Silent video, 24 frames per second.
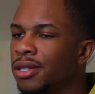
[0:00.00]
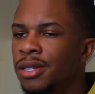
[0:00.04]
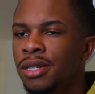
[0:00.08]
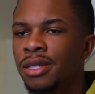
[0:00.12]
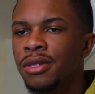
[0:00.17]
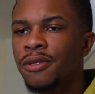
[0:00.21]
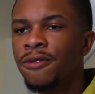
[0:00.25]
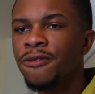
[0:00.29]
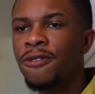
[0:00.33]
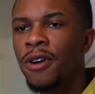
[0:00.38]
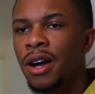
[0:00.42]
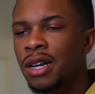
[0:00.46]
into
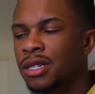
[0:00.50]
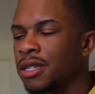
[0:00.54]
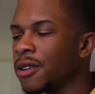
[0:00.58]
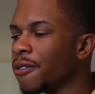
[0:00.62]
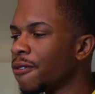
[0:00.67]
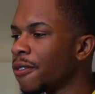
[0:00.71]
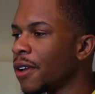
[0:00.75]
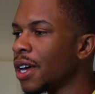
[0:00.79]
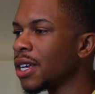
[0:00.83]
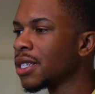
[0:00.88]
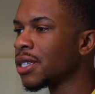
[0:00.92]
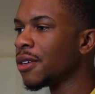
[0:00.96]
some
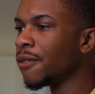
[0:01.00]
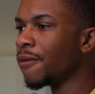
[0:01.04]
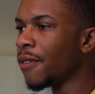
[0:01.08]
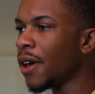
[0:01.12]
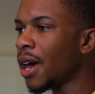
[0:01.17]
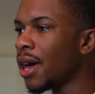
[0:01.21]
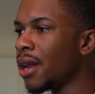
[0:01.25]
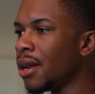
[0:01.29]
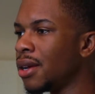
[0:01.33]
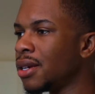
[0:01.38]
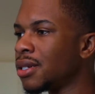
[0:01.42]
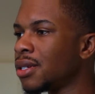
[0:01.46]
Frosted Flakes and
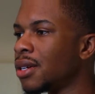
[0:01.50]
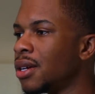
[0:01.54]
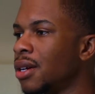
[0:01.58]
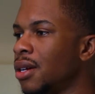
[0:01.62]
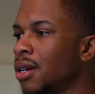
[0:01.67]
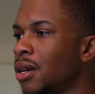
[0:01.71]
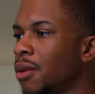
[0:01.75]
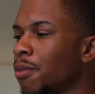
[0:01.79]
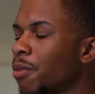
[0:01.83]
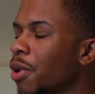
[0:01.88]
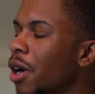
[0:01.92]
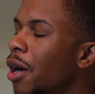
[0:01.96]
vanished.
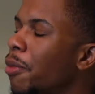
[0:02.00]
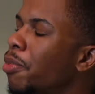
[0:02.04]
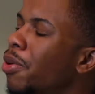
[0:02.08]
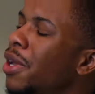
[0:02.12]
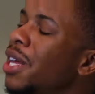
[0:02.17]
Bruh,